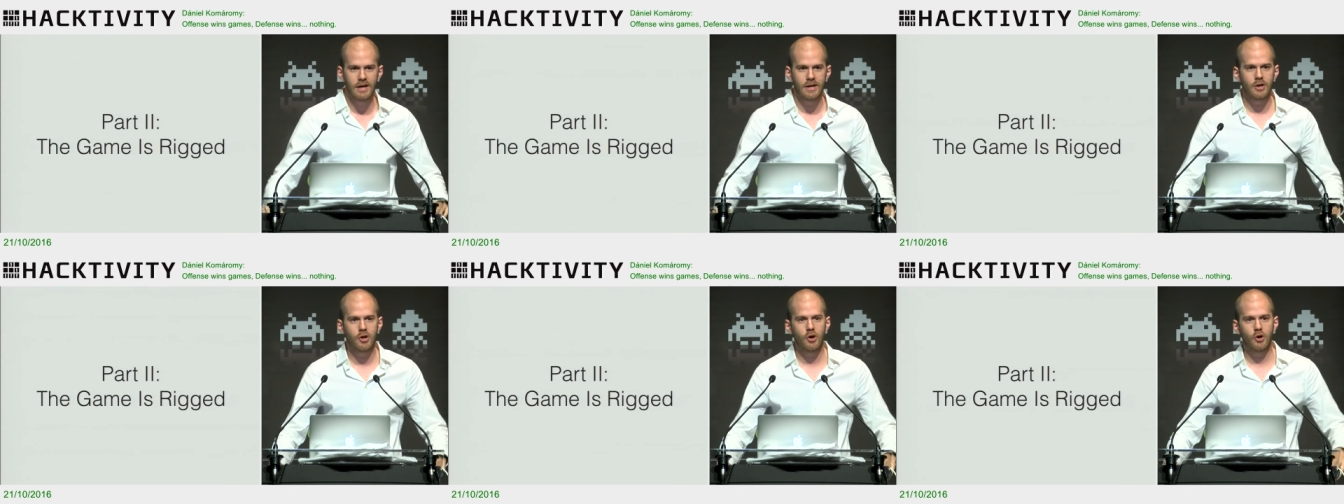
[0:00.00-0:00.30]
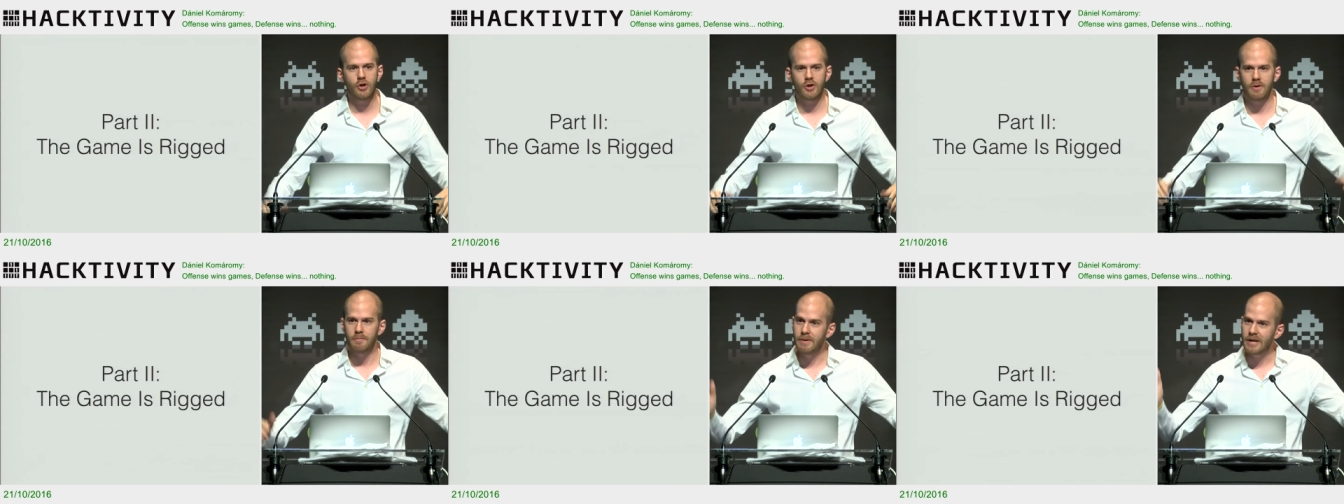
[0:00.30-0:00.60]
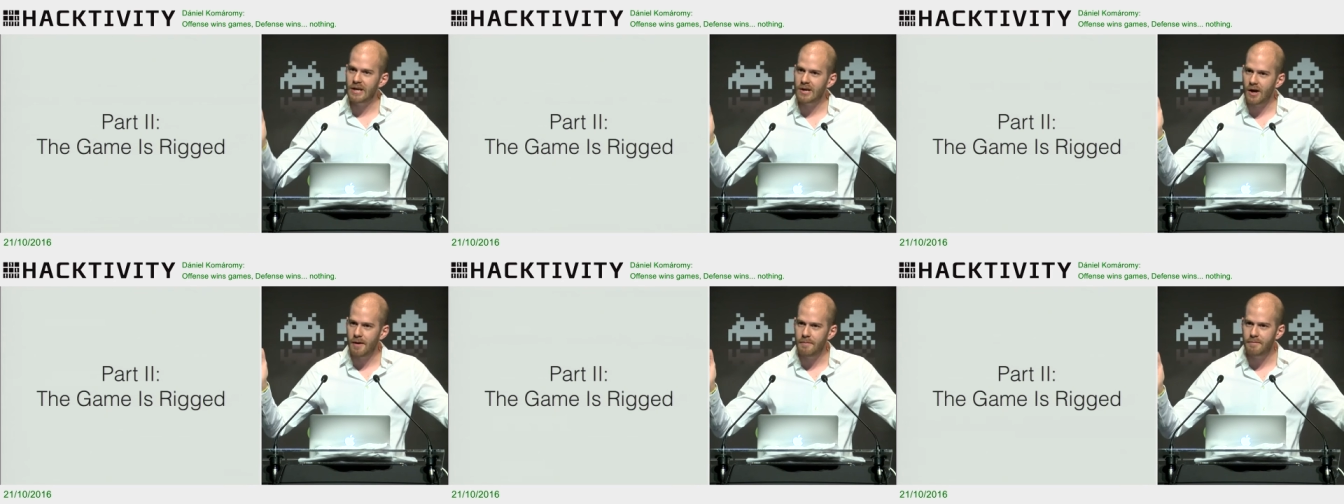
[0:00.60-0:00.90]
You're a
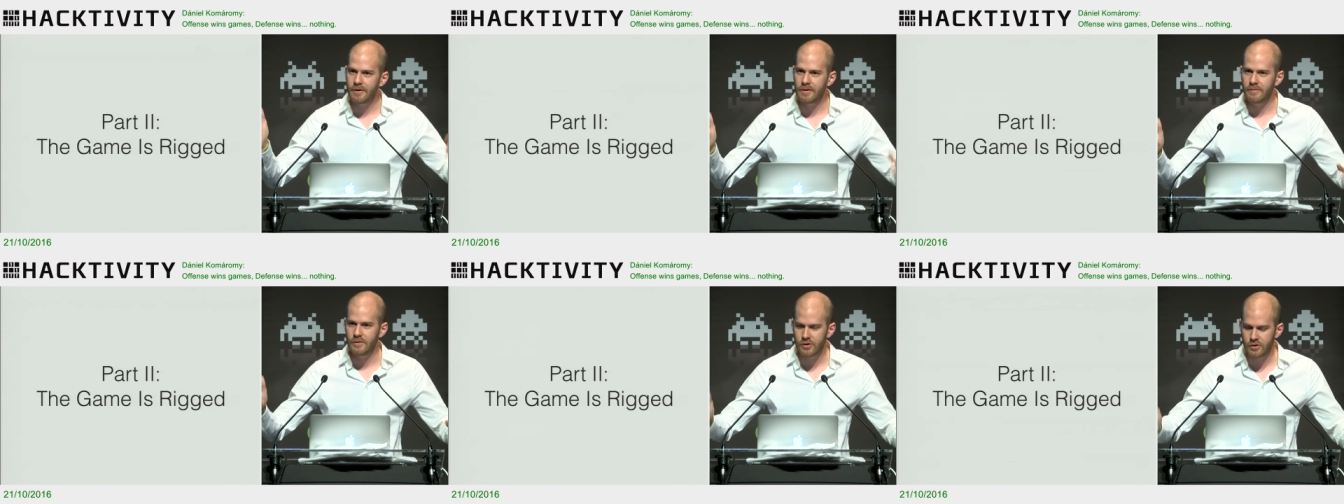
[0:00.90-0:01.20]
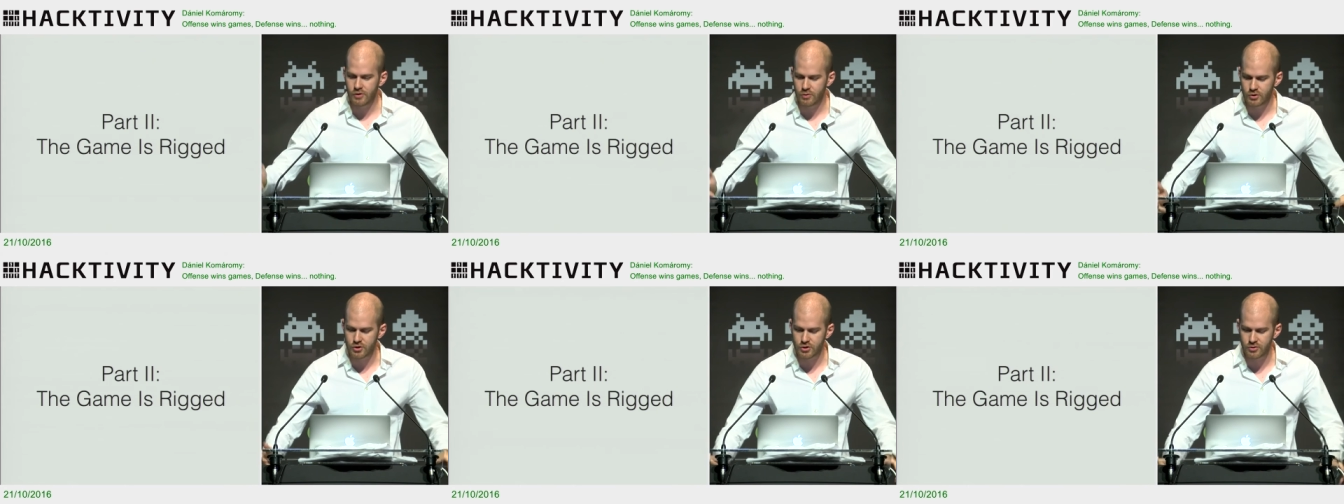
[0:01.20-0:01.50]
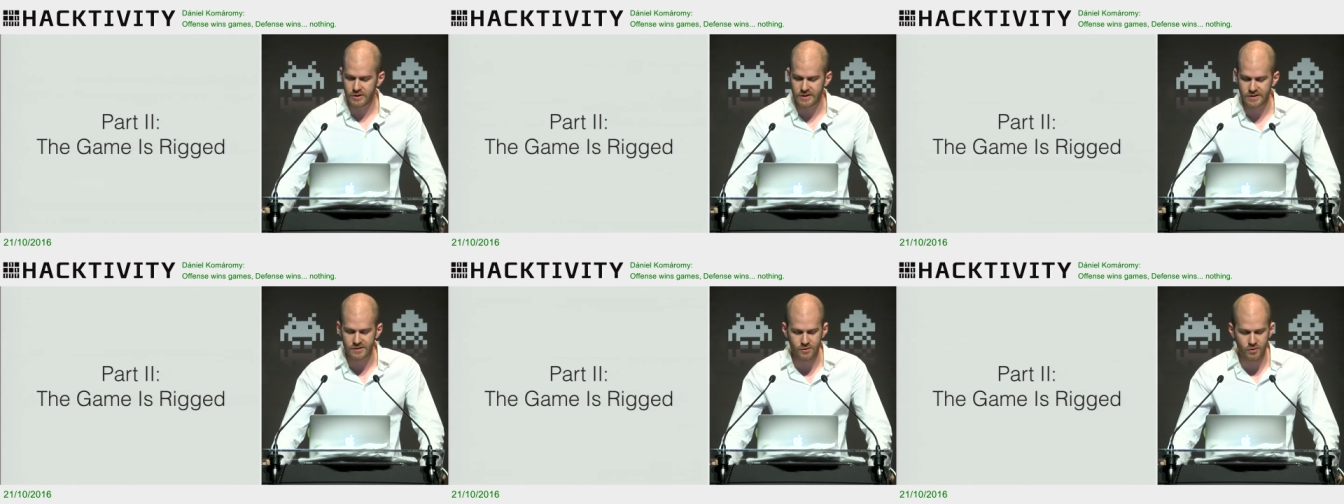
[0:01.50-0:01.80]
big company with huge
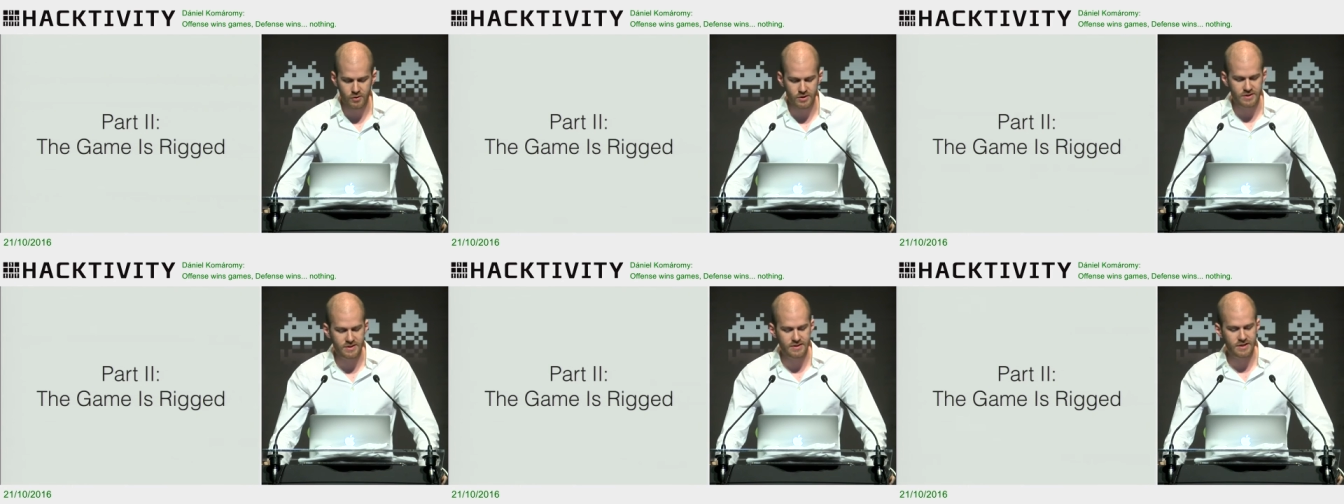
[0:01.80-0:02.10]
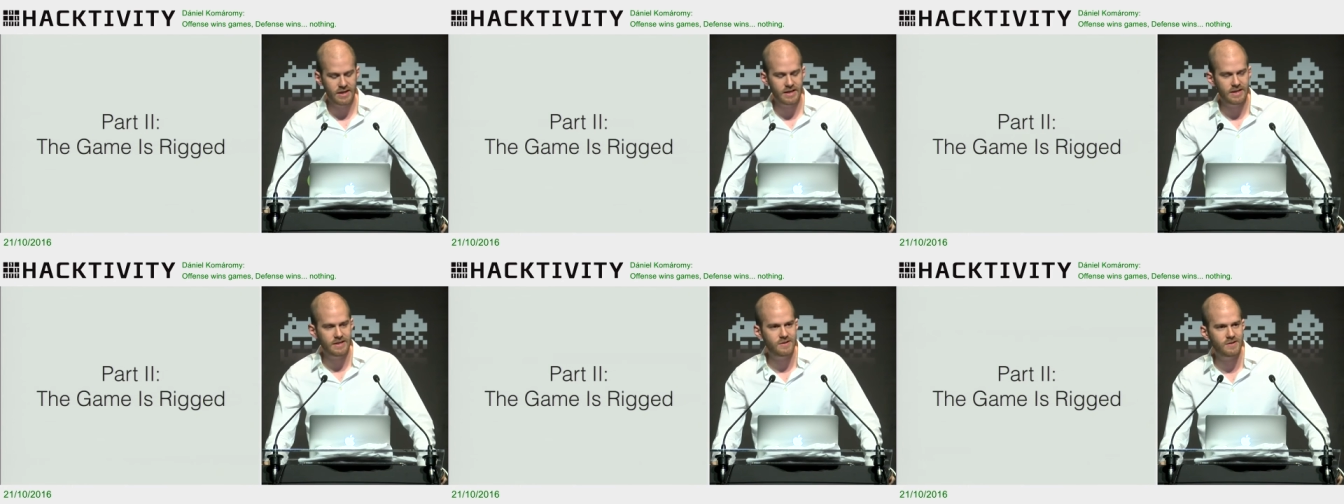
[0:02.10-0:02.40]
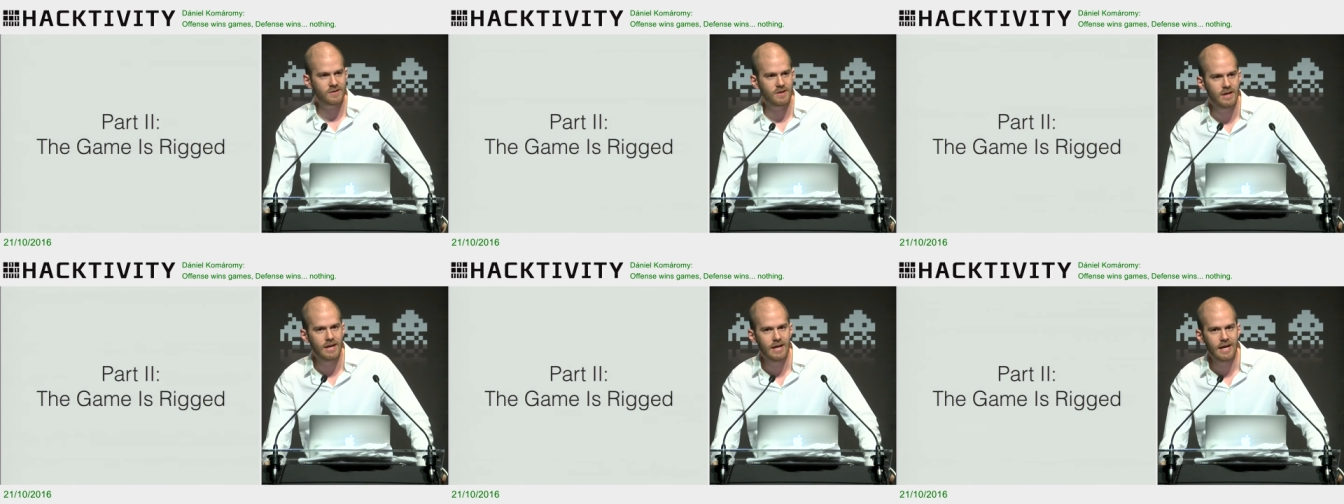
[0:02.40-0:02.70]

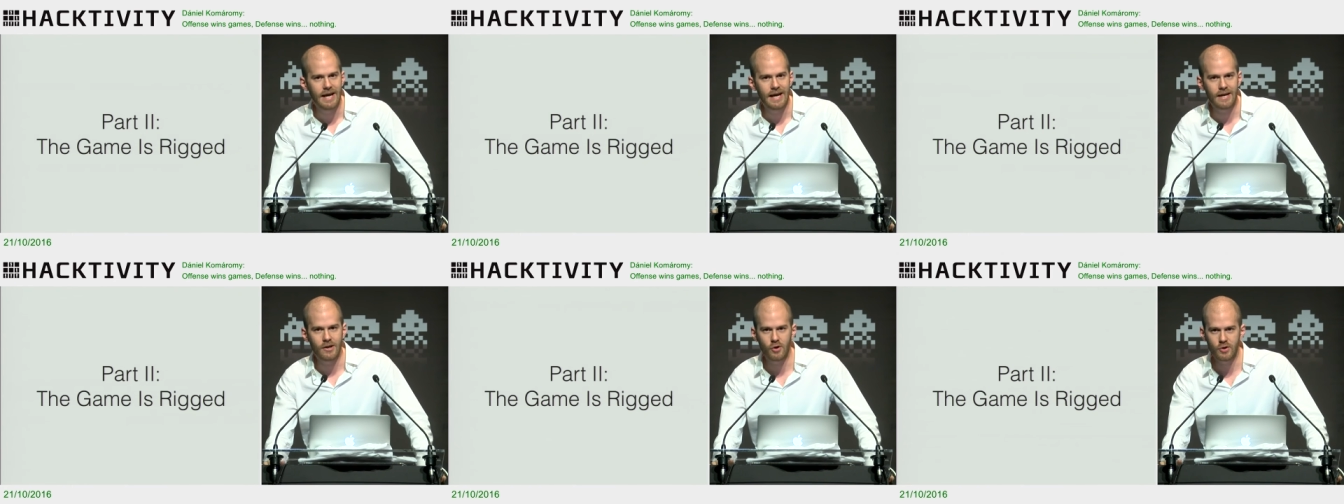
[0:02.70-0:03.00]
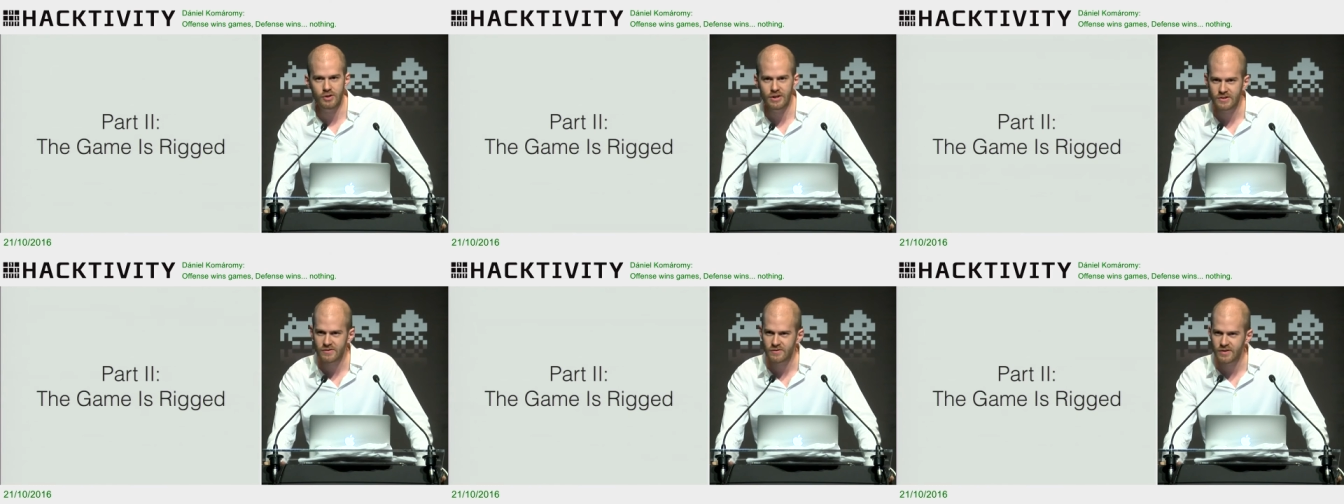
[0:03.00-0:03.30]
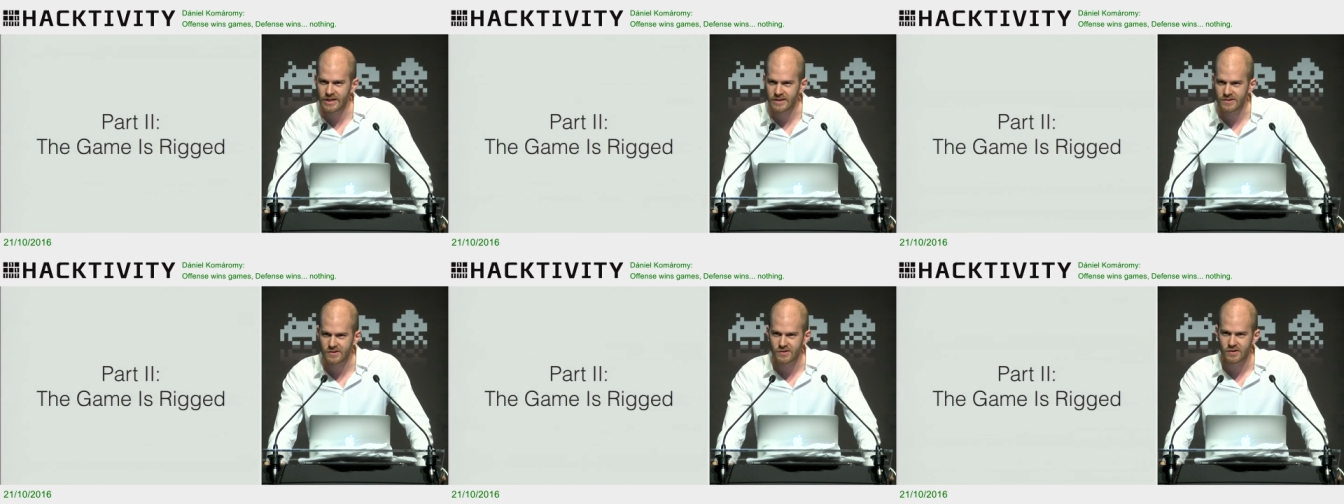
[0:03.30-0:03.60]
resources and all these
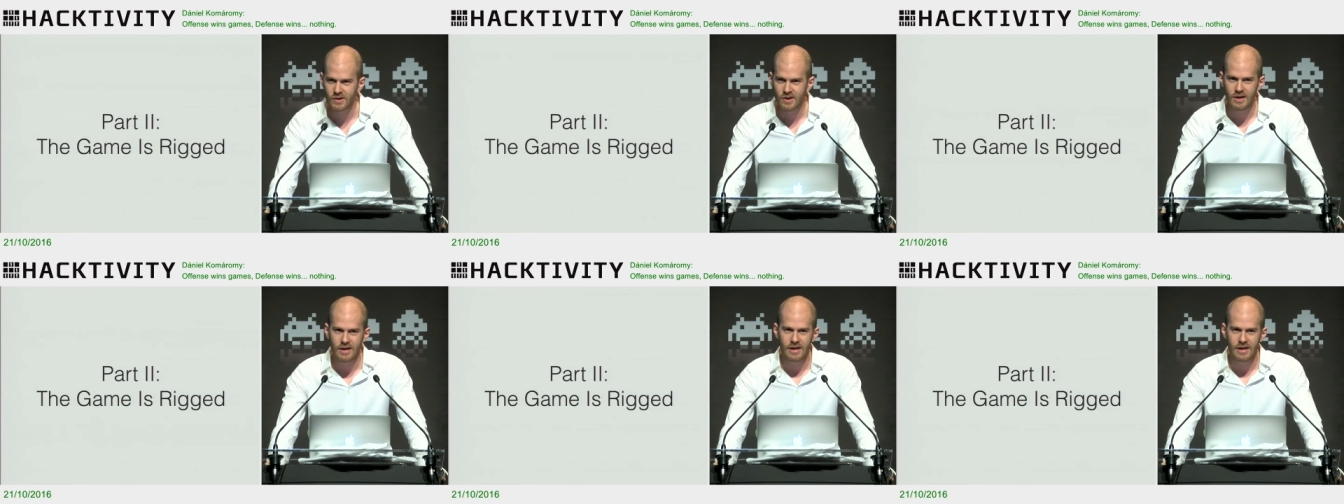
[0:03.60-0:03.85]
things.